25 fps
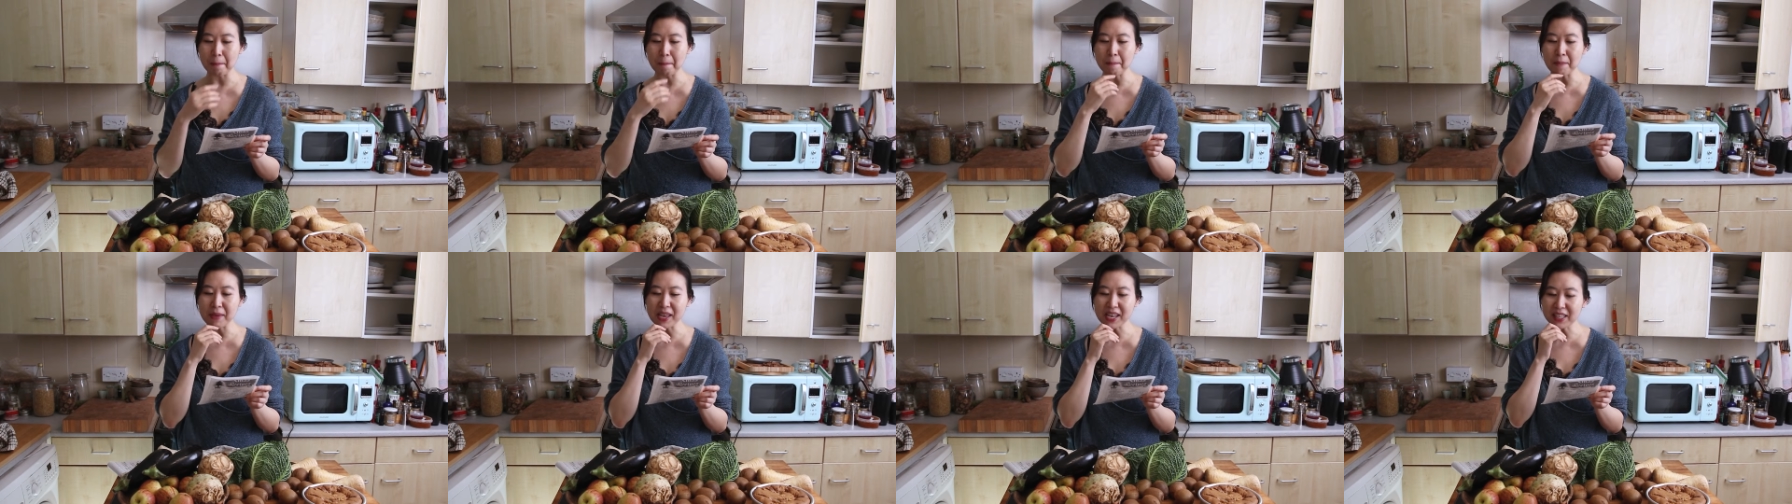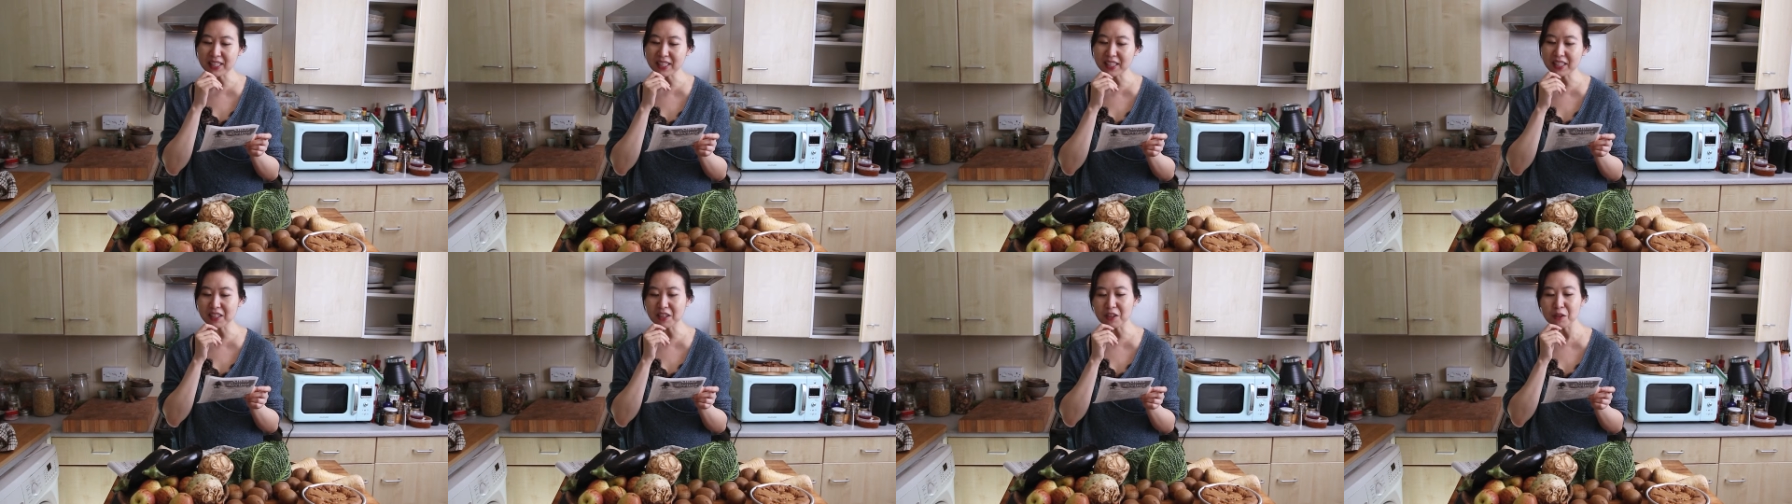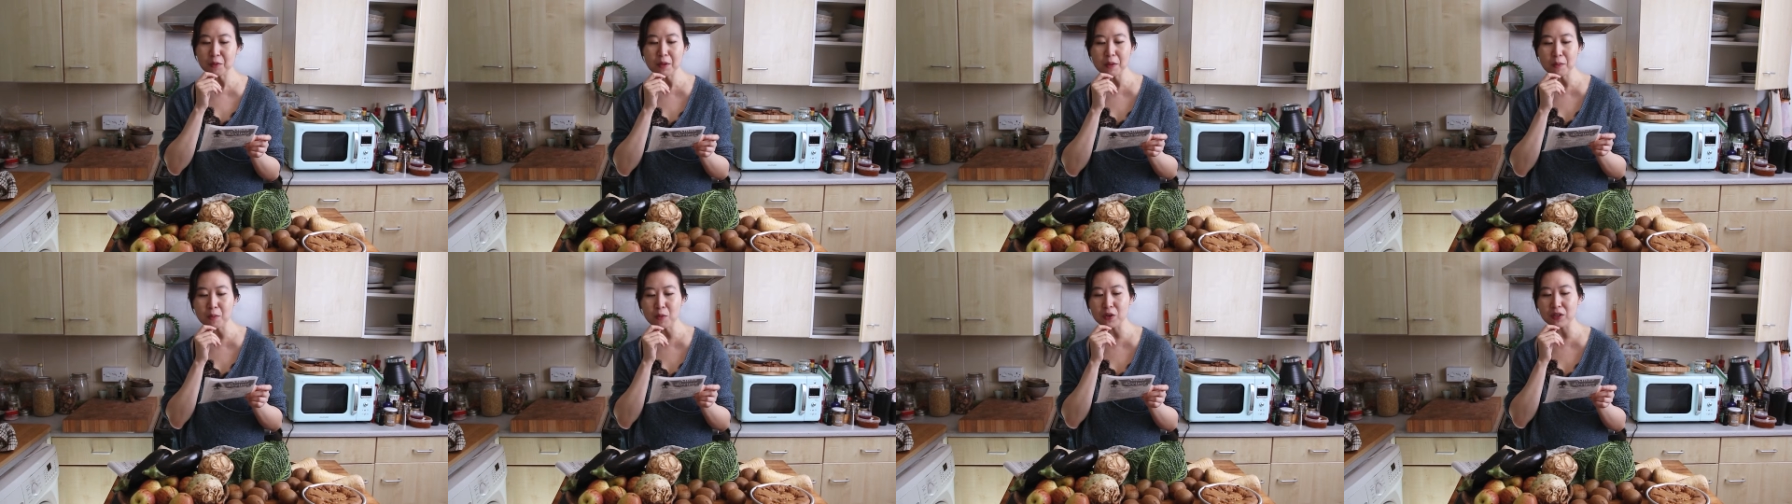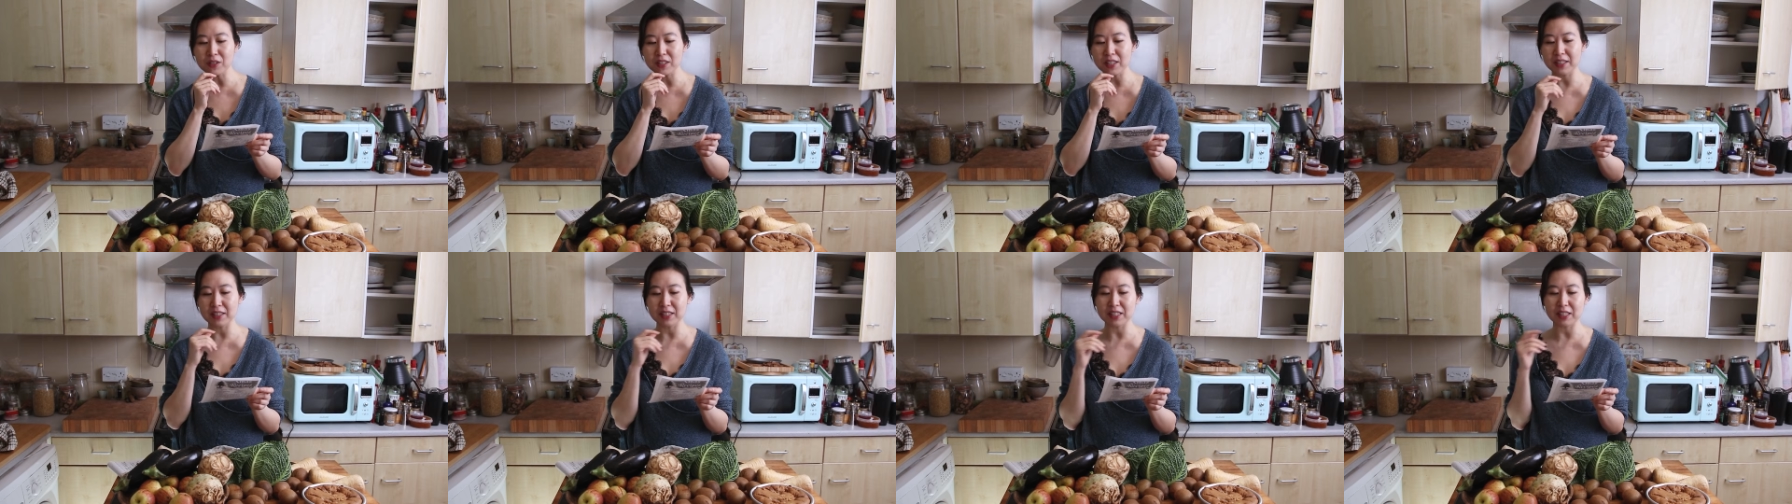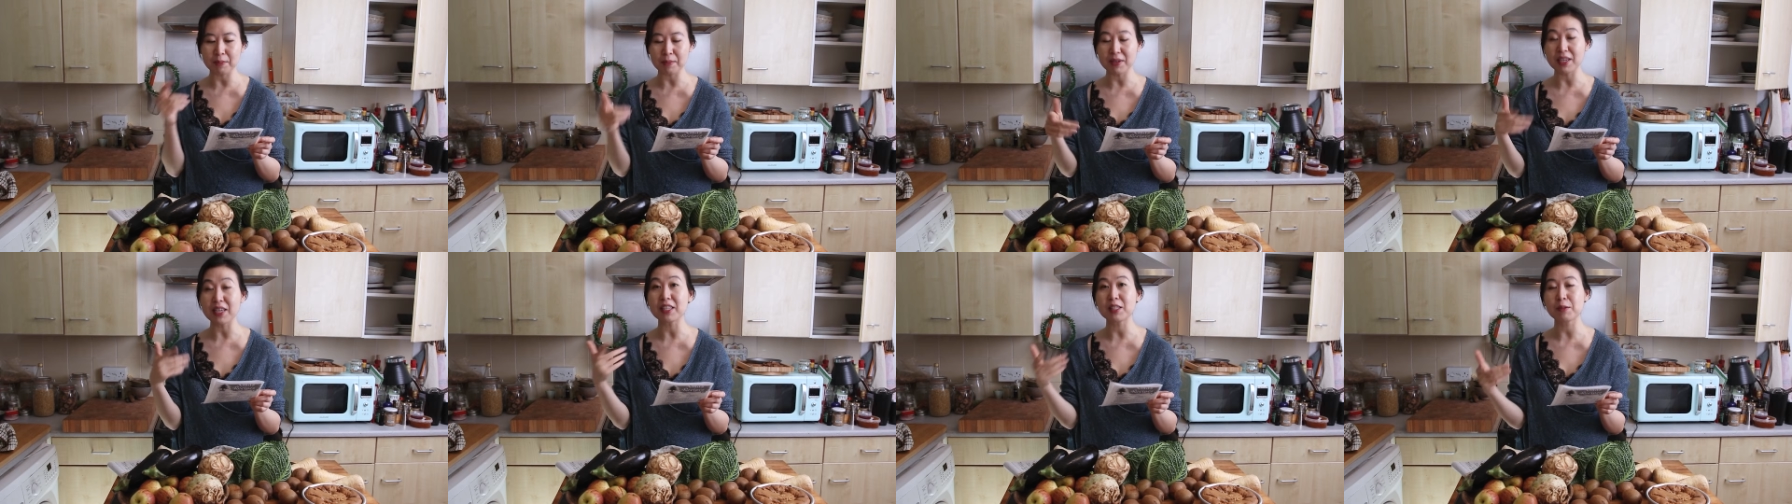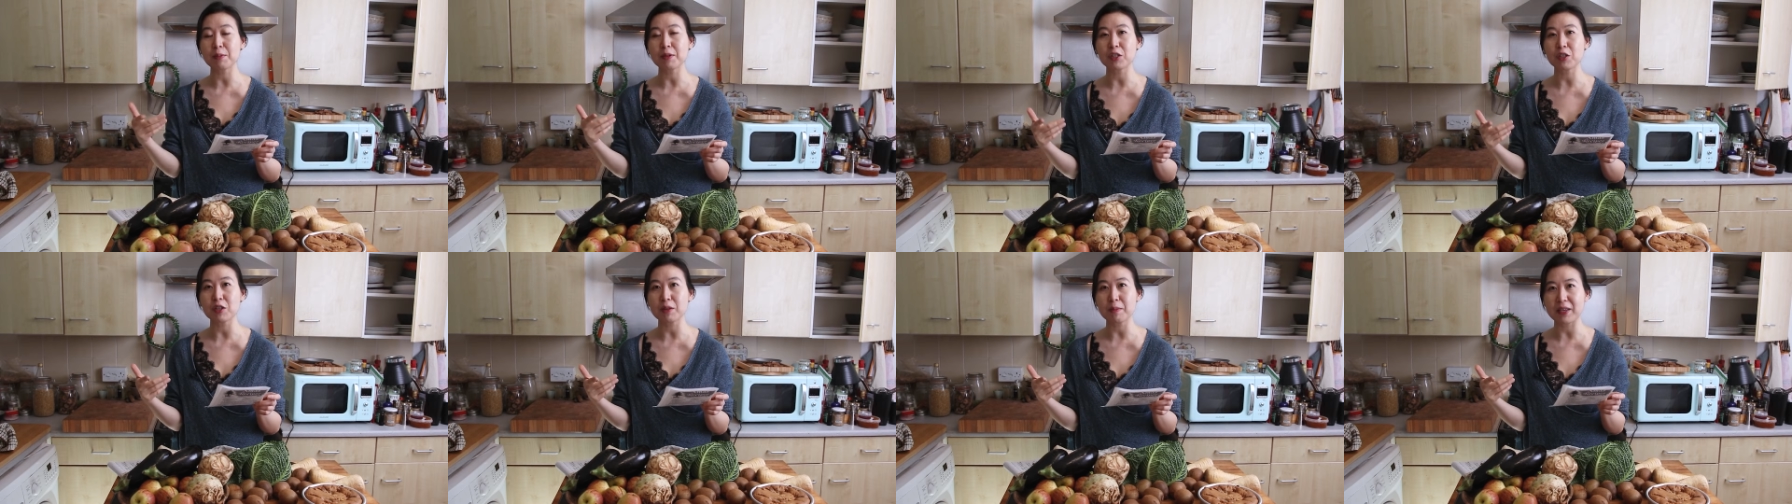makes a little bit more sense to me,
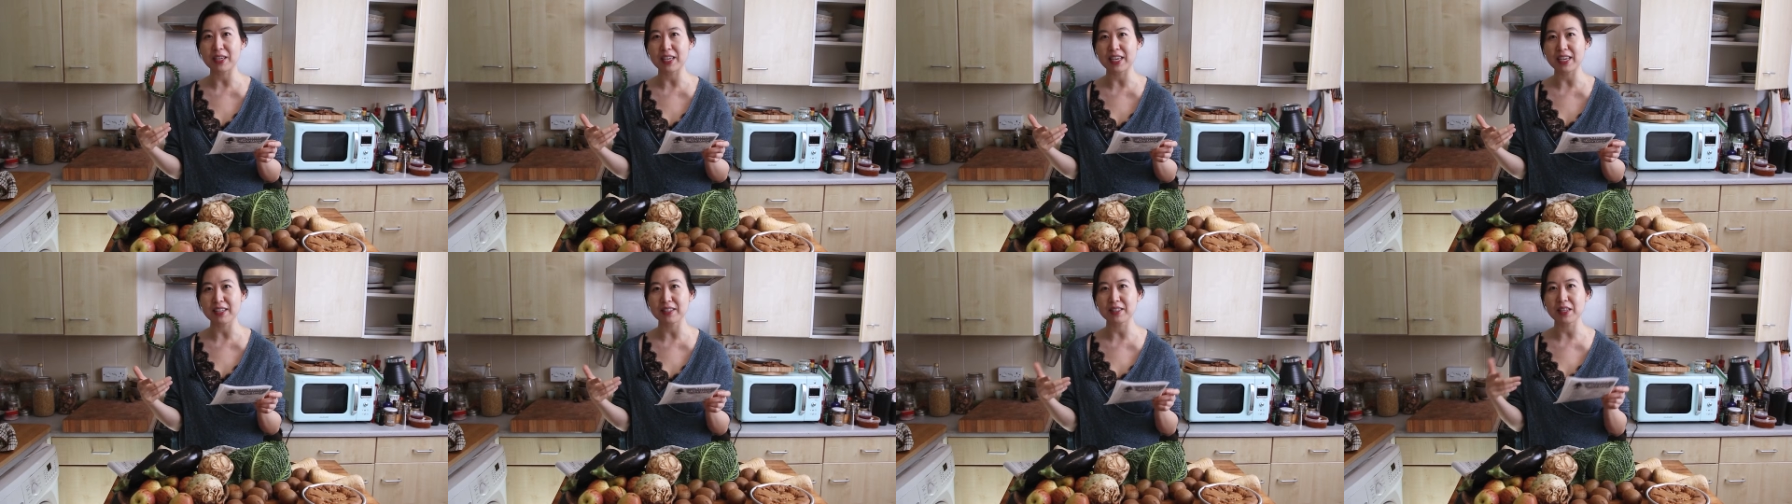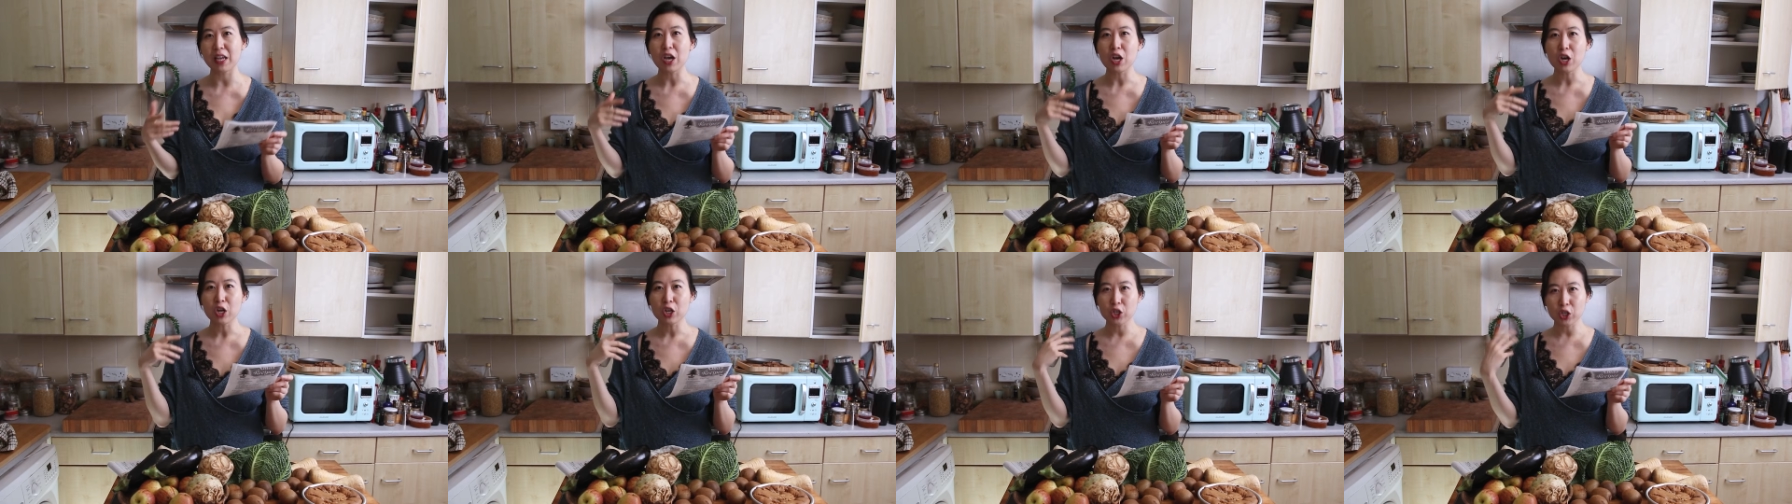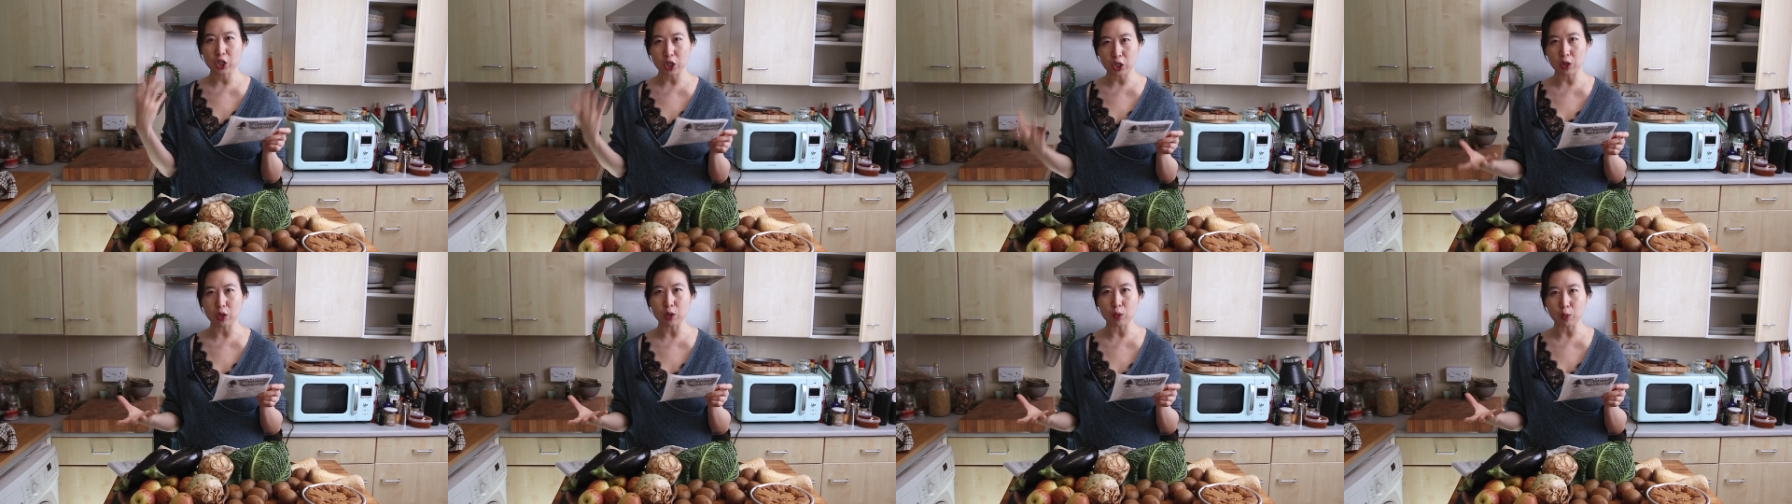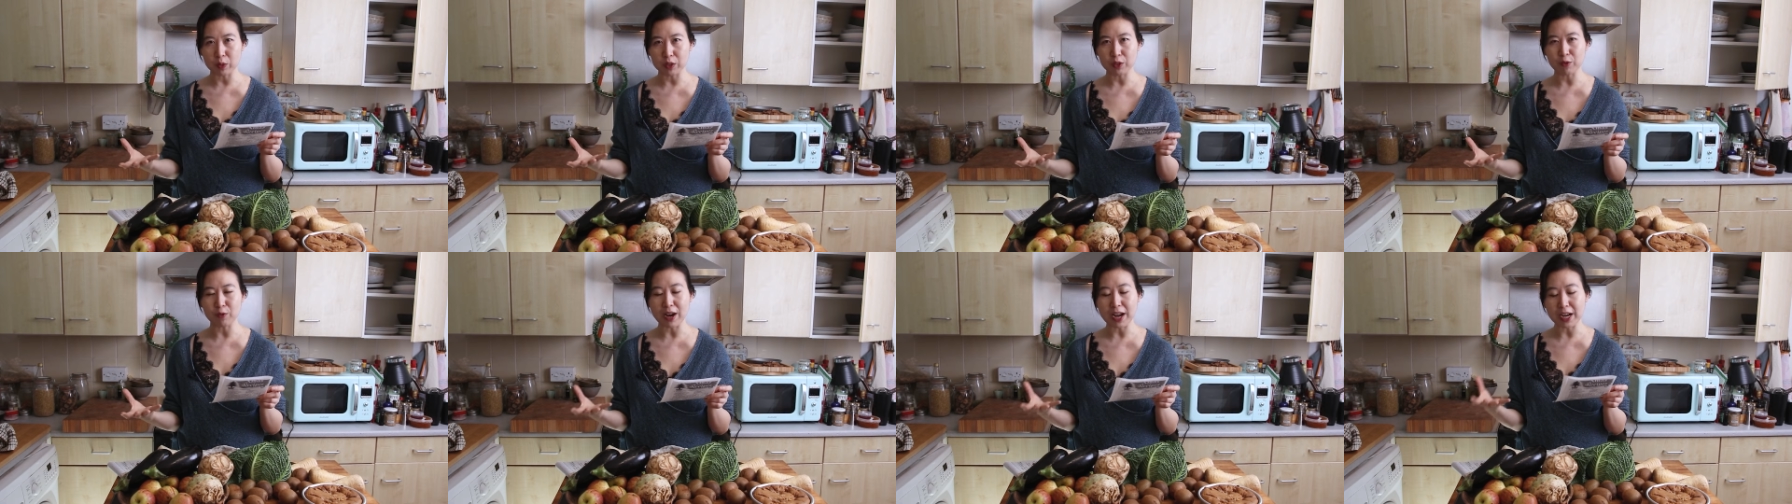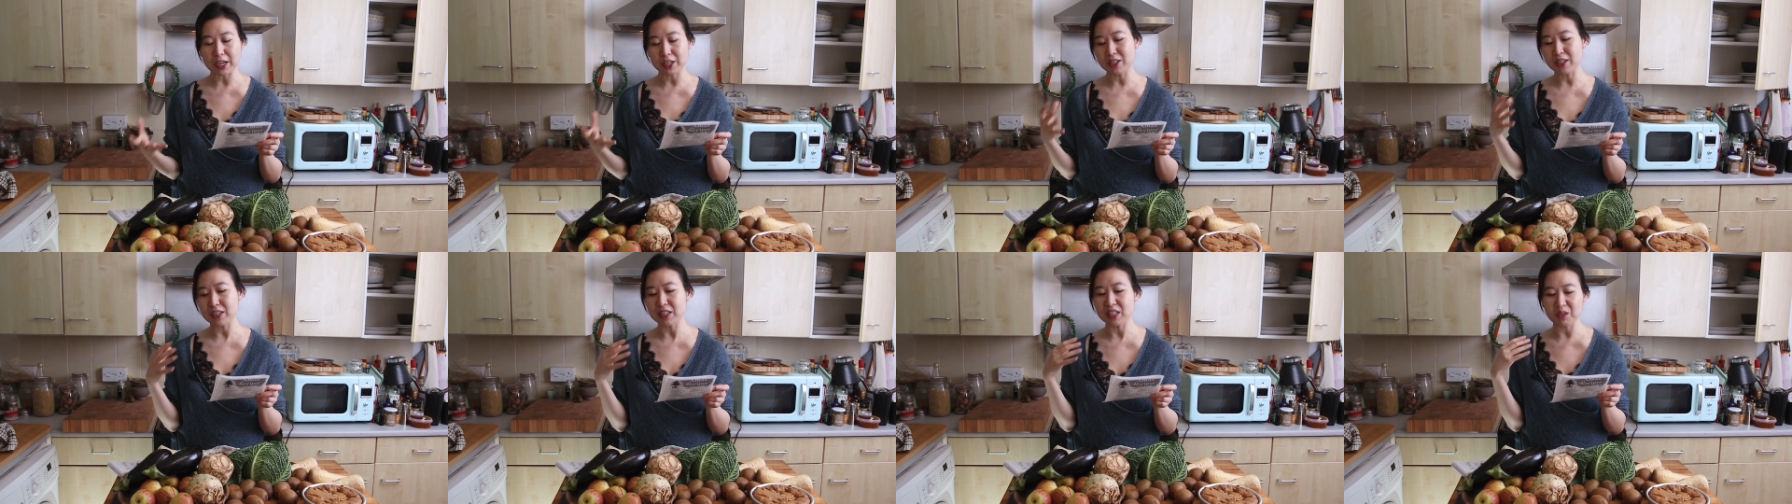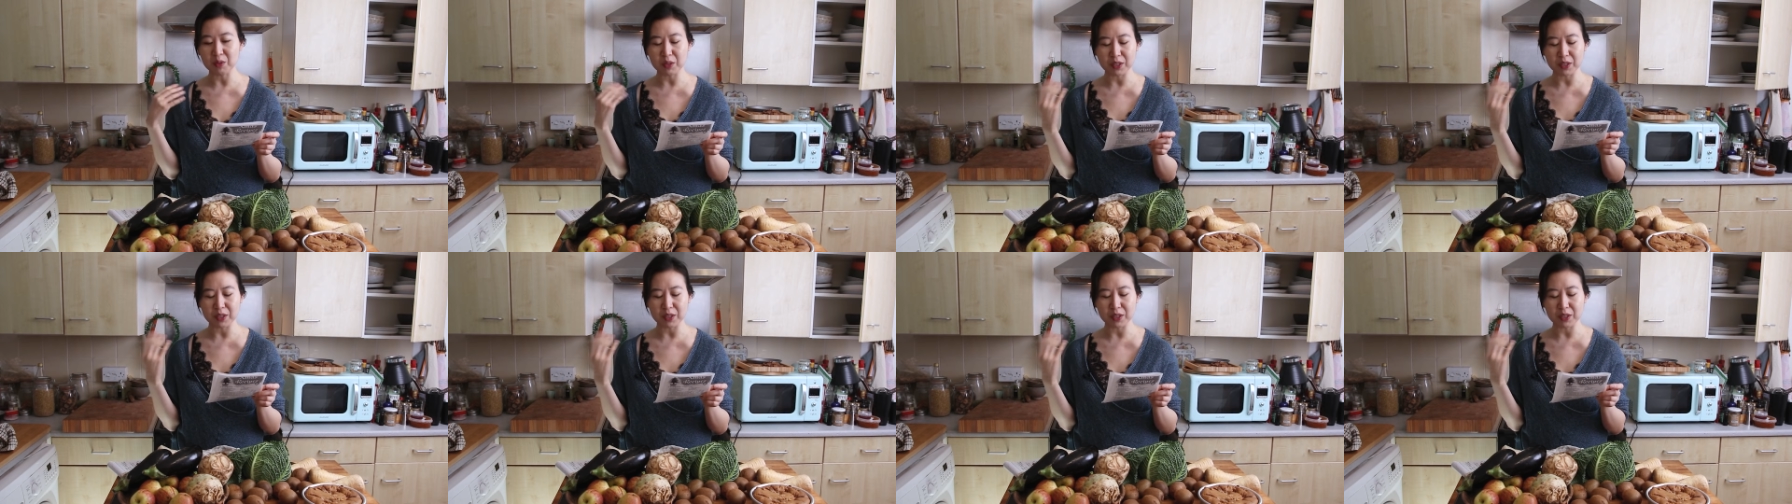especially because sugar was rationed.